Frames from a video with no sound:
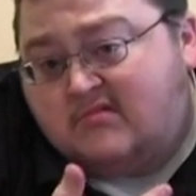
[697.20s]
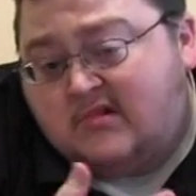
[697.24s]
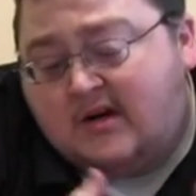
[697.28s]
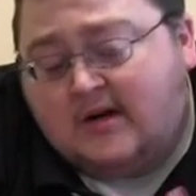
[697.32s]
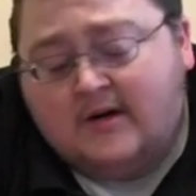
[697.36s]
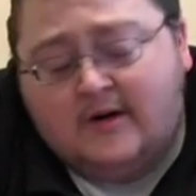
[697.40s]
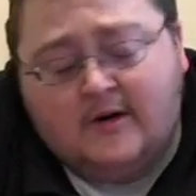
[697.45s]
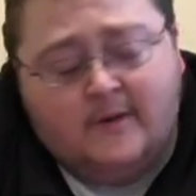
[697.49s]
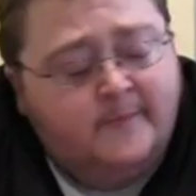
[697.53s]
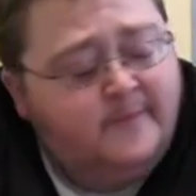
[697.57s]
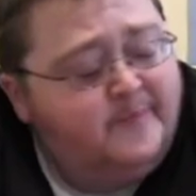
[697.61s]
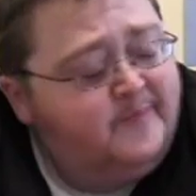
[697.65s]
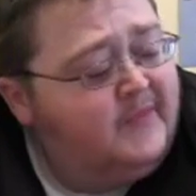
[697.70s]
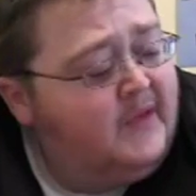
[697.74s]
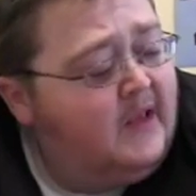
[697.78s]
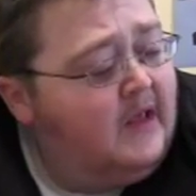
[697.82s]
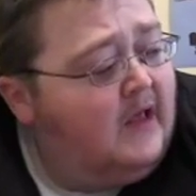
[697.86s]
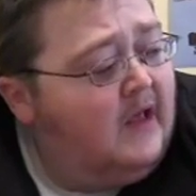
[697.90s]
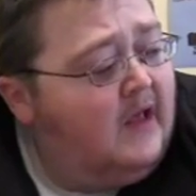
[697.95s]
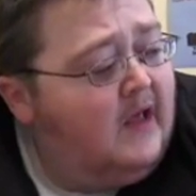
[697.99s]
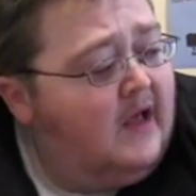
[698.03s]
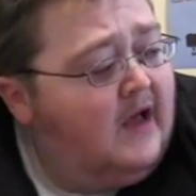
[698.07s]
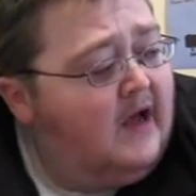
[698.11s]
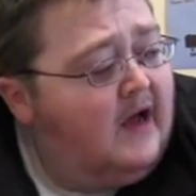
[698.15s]
I
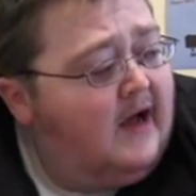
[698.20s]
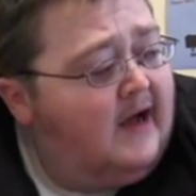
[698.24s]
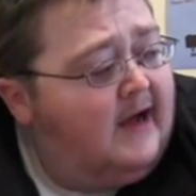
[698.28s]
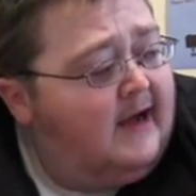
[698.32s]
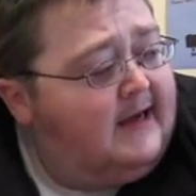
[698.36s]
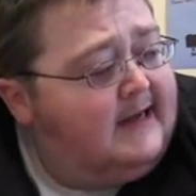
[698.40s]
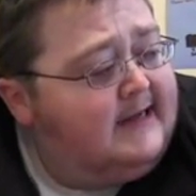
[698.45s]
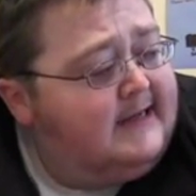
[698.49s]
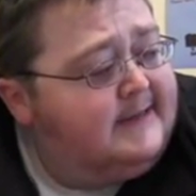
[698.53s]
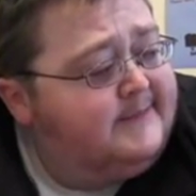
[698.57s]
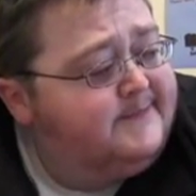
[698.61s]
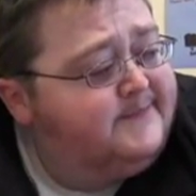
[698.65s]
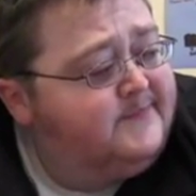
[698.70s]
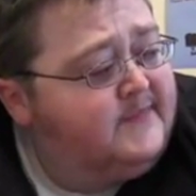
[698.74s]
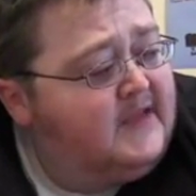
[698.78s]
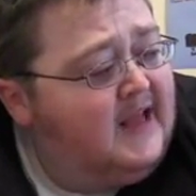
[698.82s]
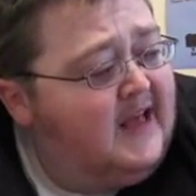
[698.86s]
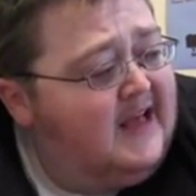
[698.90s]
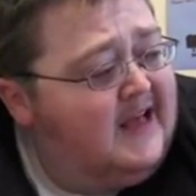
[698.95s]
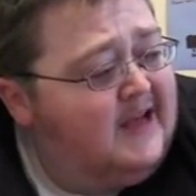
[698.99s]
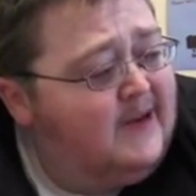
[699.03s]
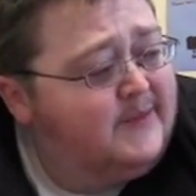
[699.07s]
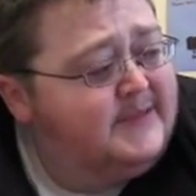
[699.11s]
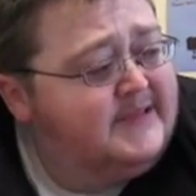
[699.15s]
don't know.
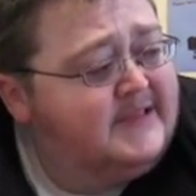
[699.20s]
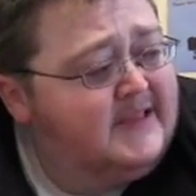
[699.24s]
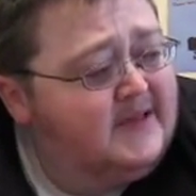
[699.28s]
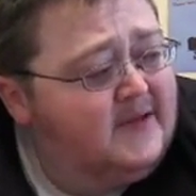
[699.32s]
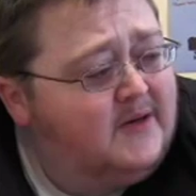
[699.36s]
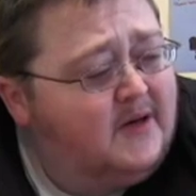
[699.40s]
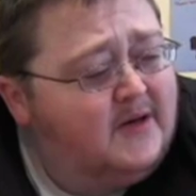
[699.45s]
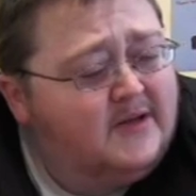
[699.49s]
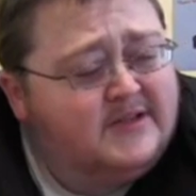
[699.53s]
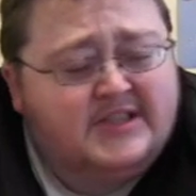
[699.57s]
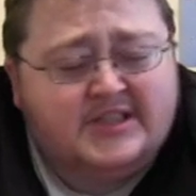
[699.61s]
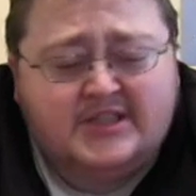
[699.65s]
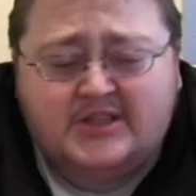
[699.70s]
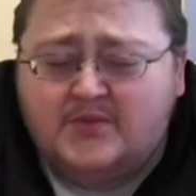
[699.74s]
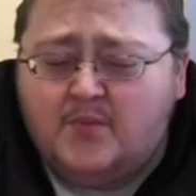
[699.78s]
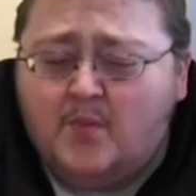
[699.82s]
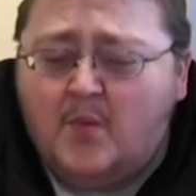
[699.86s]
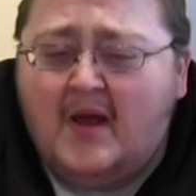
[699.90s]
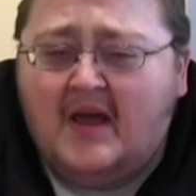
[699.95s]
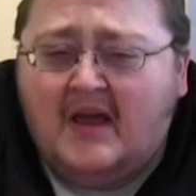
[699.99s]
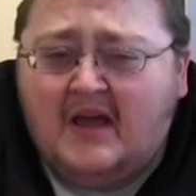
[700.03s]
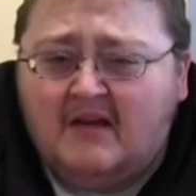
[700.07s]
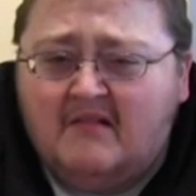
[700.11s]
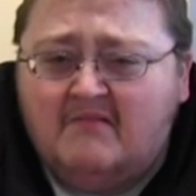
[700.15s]
It was a
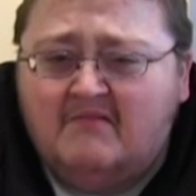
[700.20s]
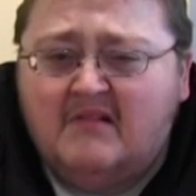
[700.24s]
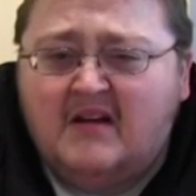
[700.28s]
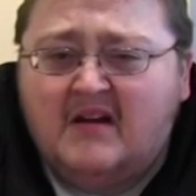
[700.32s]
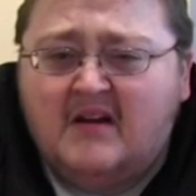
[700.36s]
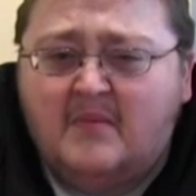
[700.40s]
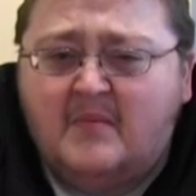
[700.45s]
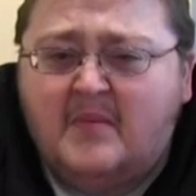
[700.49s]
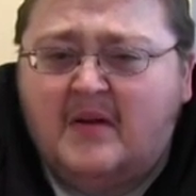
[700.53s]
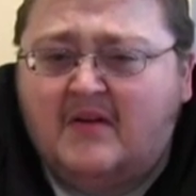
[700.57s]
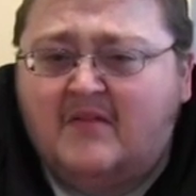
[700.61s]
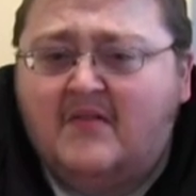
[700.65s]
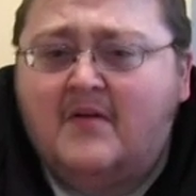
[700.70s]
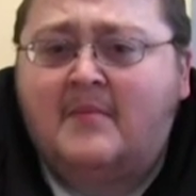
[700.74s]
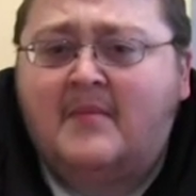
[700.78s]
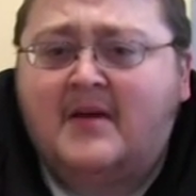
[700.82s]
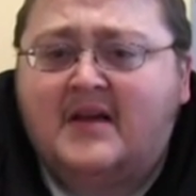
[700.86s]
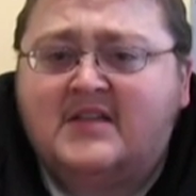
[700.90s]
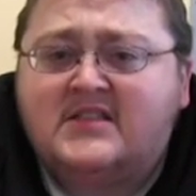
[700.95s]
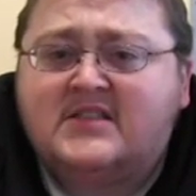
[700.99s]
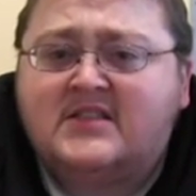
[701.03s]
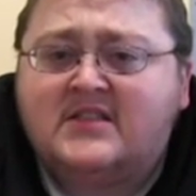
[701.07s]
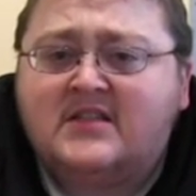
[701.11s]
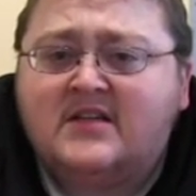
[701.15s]
swing and a bit of a
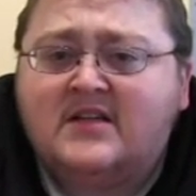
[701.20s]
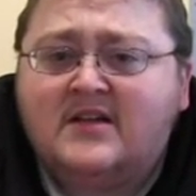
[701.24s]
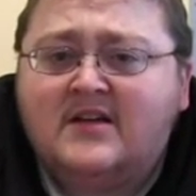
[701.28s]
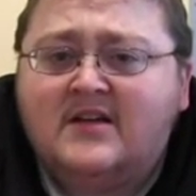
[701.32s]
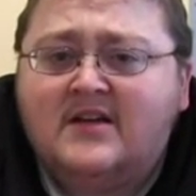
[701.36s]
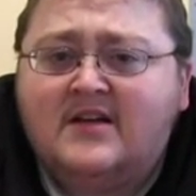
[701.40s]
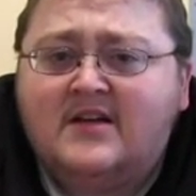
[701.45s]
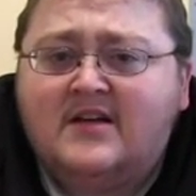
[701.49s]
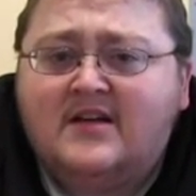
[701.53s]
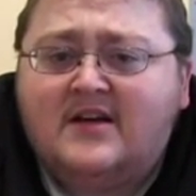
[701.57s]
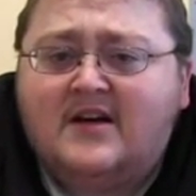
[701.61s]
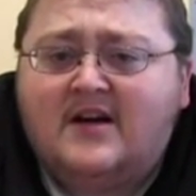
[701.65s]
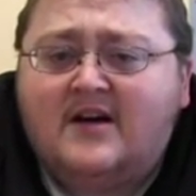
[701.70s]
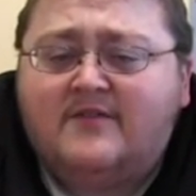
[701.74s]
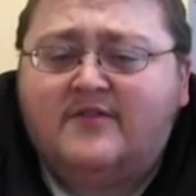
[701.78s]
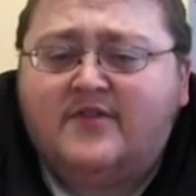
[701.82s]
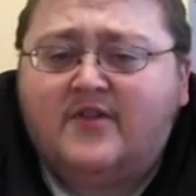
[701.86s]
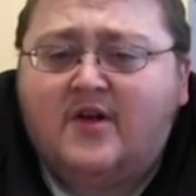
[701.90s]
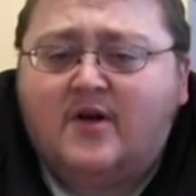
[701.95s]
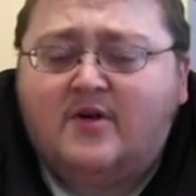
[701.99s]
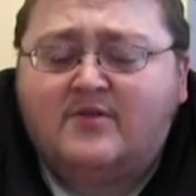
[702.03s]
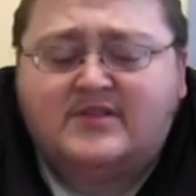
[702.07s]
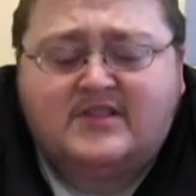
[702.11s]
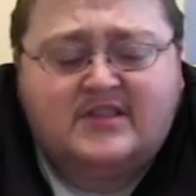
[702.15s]
miss
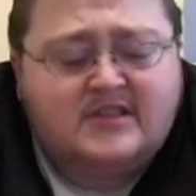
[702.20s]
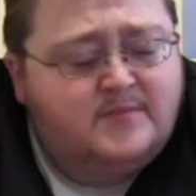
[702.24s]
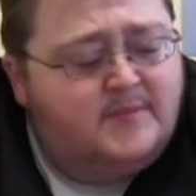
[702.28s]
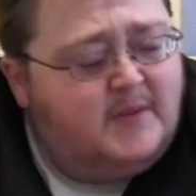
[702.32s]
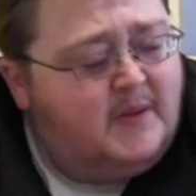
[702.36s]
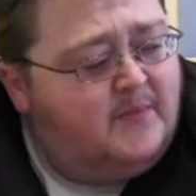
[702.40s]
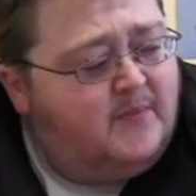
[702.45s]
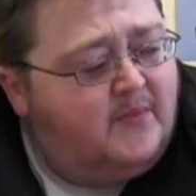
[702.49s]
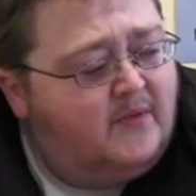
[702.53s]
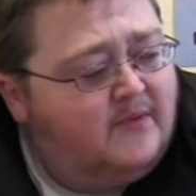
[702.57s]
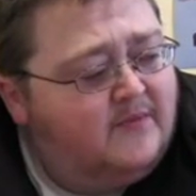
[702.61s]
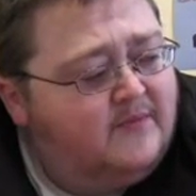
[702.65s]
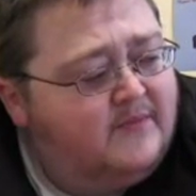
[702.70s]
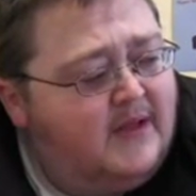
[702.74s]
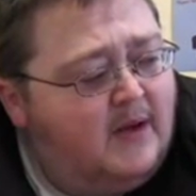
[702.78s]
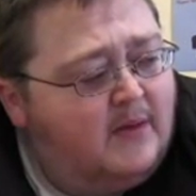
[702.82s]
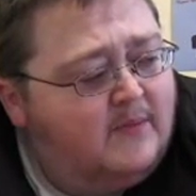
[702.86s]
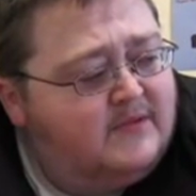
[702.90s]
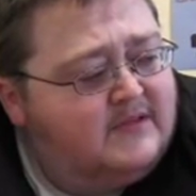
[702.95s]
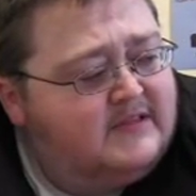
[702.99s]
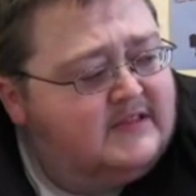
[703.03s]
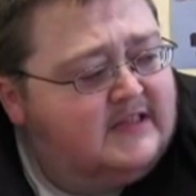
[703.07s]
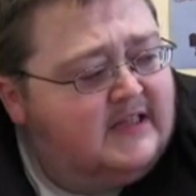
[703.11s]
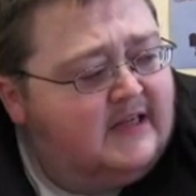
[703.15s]
for the Hostess people.
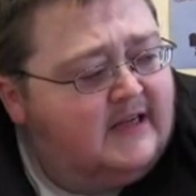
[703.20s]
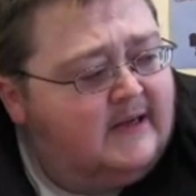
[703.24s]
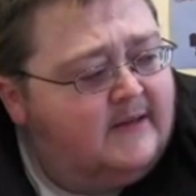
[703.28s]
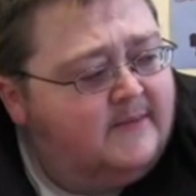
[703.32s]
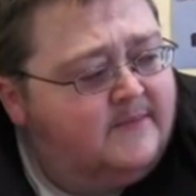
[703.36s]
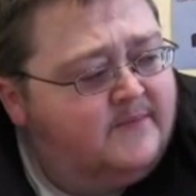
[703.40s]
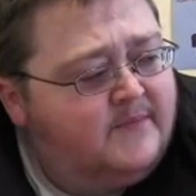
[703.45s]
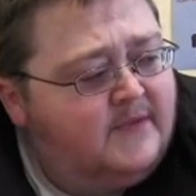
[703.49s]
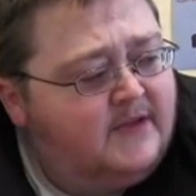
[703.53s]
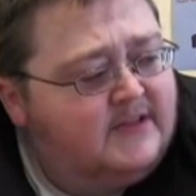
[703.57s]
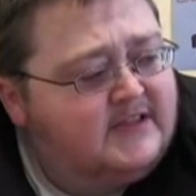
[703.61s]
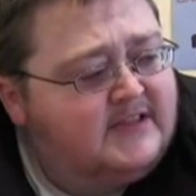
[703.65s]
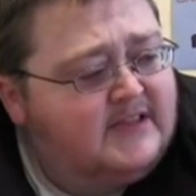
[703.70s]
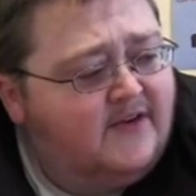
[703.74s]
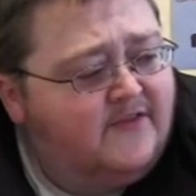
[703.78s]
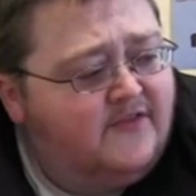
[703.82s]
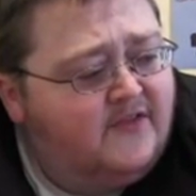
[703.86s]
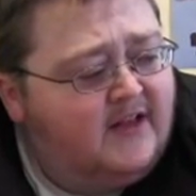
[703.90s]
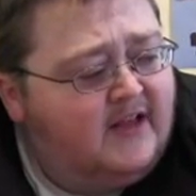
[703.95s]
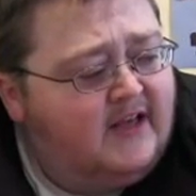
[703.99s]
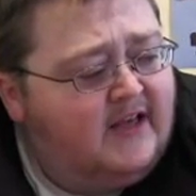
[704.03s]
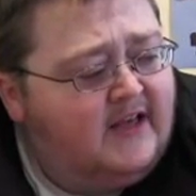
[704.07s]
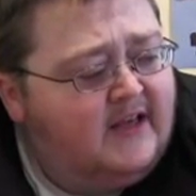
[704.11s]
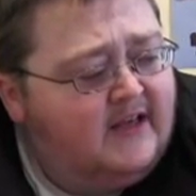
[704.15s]
It was
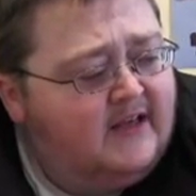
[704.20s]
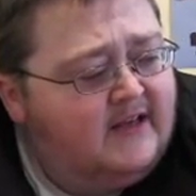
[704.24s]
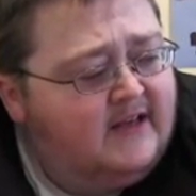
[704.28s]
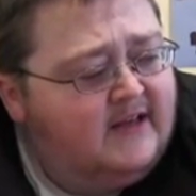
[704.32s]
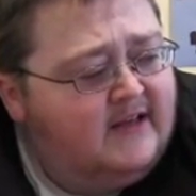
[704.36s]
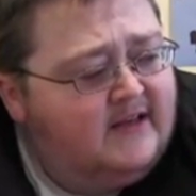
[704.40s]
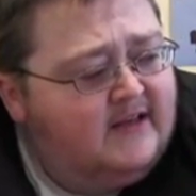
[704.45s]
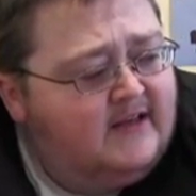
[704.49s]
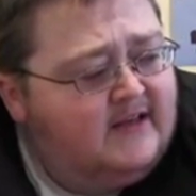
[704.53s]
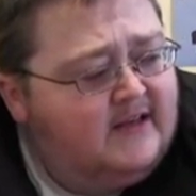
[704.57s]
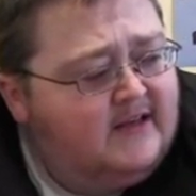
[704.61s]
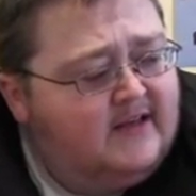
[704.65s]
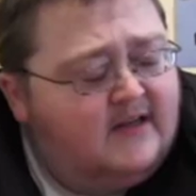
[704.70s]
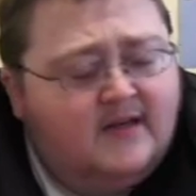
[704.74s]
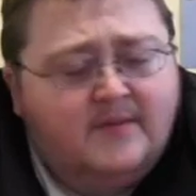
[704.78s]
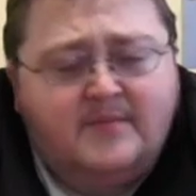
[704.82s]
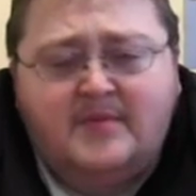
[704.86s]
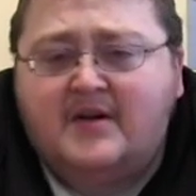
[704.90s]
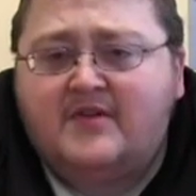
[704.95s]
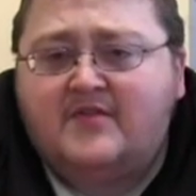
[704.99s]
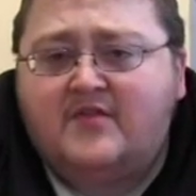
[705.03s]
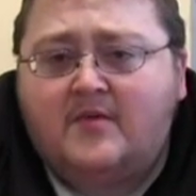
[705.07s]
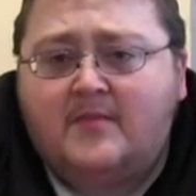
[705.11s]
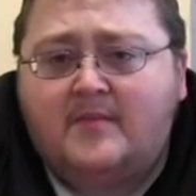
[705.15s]
definitely a
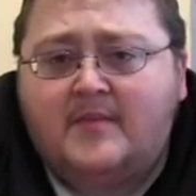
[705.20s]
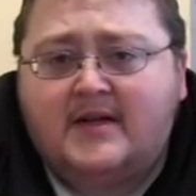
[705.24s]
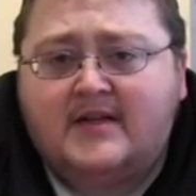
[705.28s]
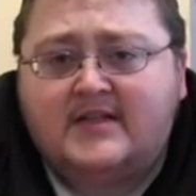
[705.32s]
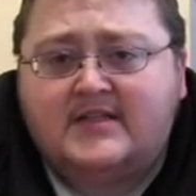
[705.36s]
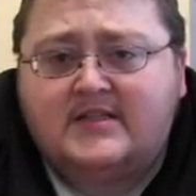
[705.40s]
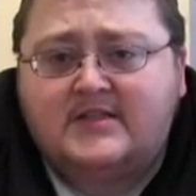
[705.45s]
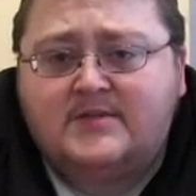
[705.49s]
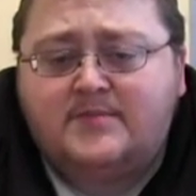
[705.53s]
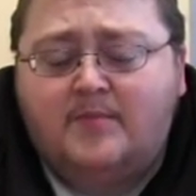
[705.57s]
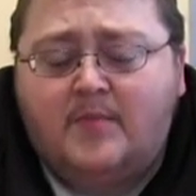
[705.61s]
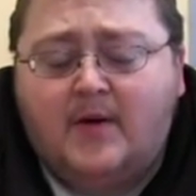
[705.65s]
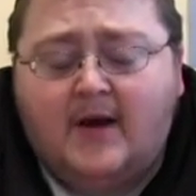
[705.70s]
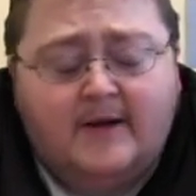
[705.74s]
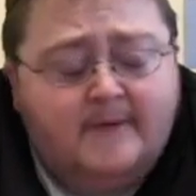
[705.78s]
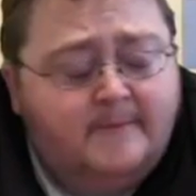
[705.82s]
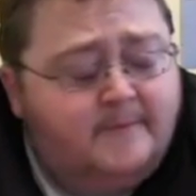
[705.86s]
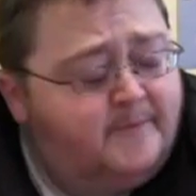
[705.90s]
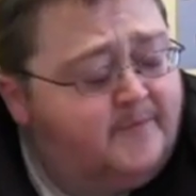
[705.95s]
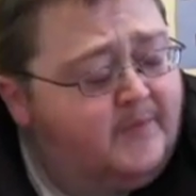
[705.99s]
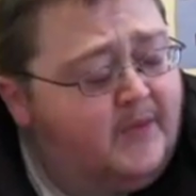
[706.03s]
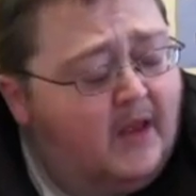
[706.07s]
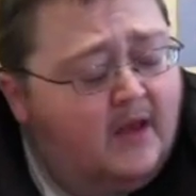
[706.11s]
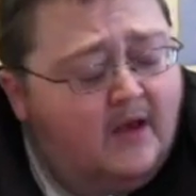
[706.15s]
bit of a miss, but